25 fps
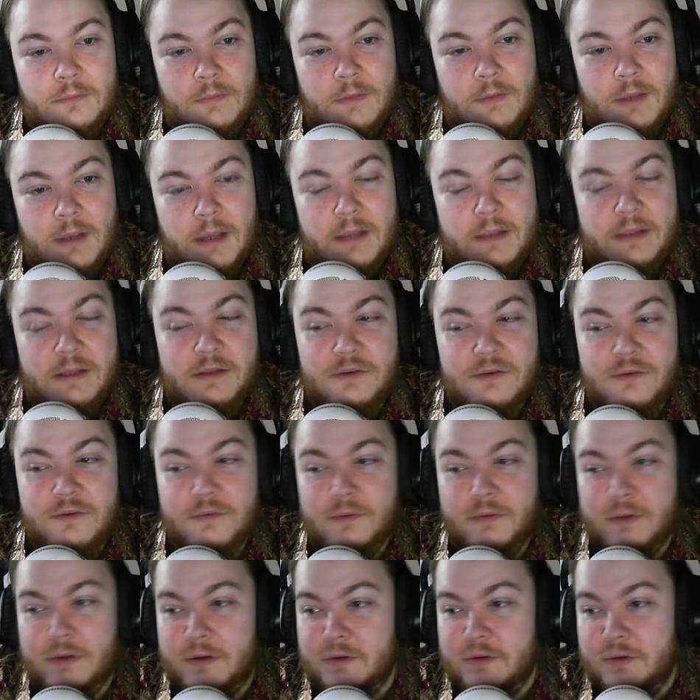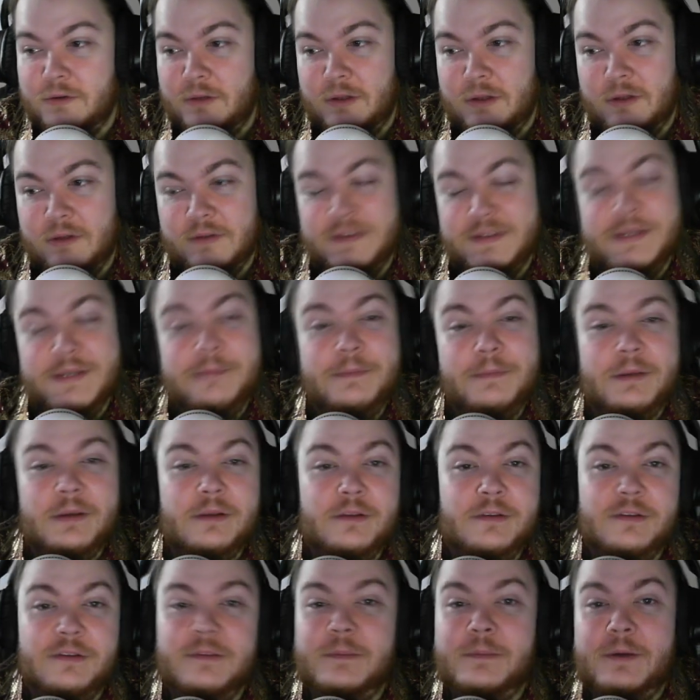And then you learn little
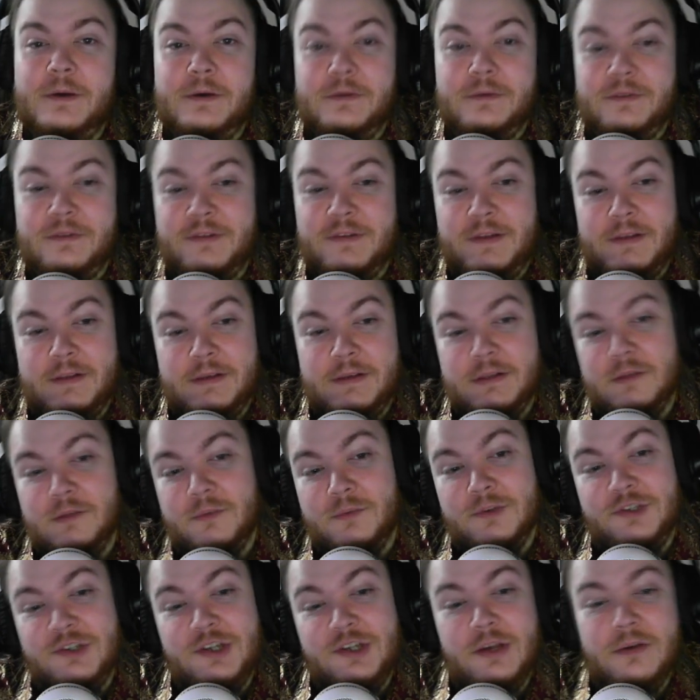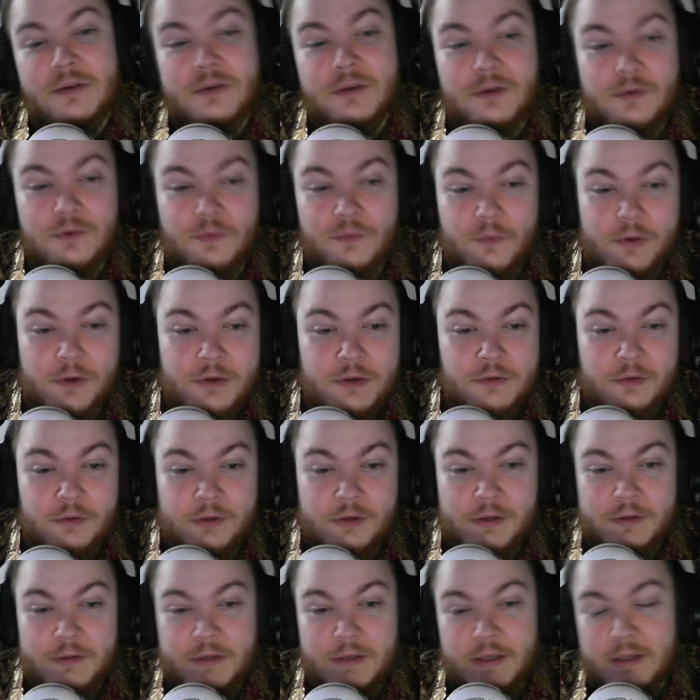tidbits about, say, like, the Richelieu, where you
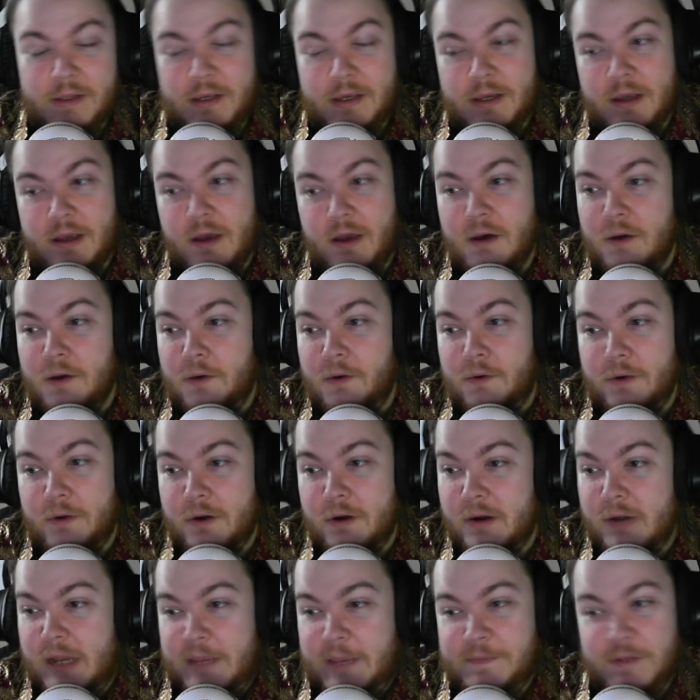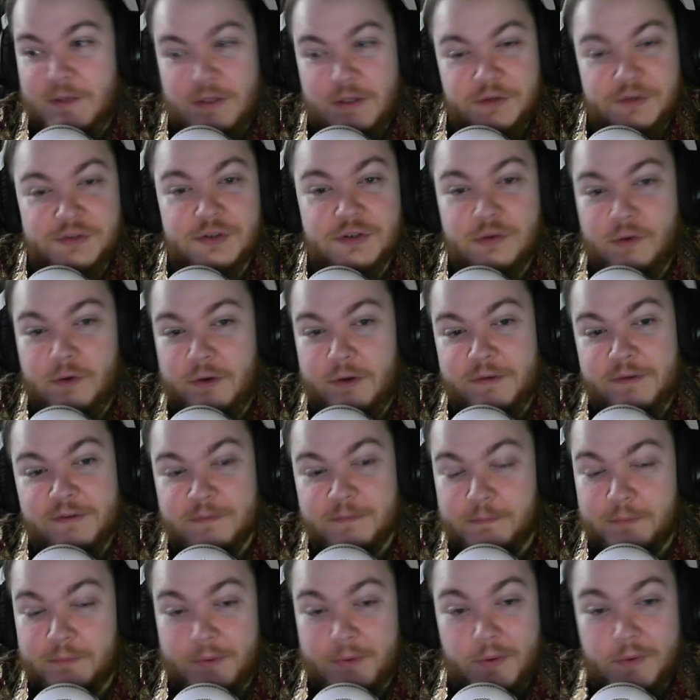learn that, like, oh, her ammunition
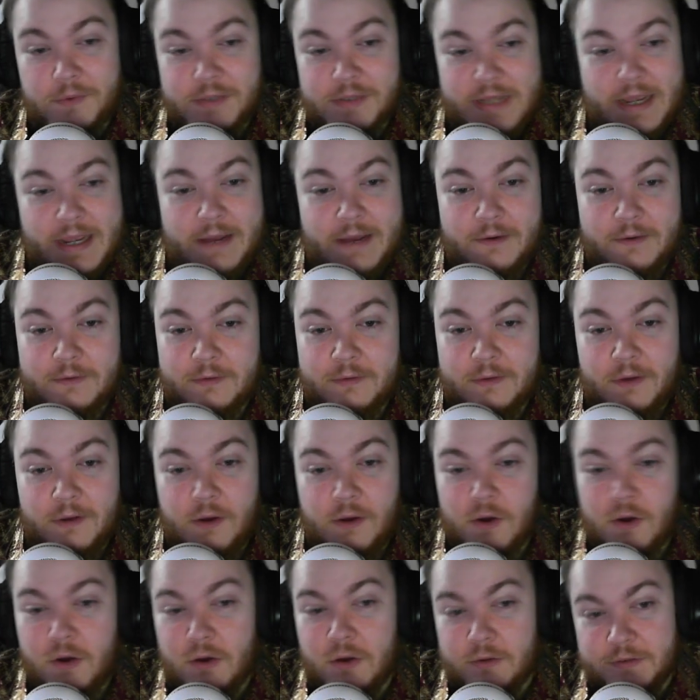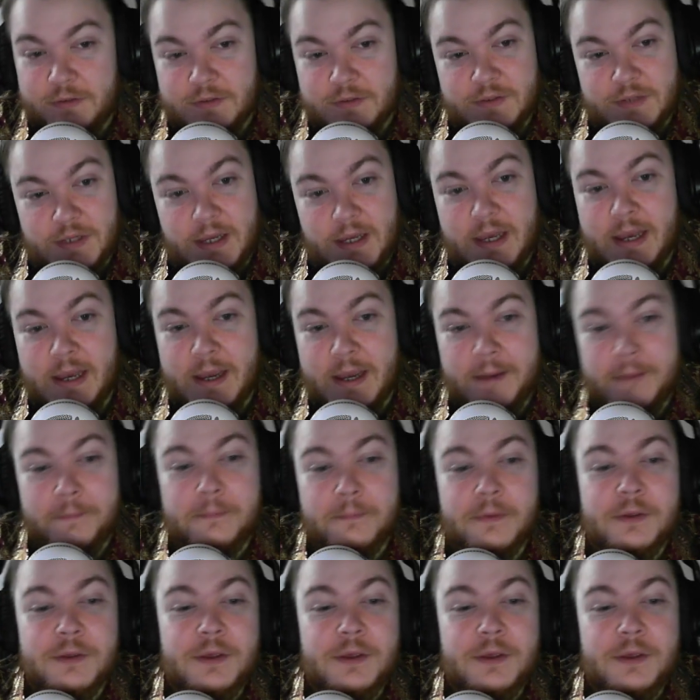hoist broke down all the time.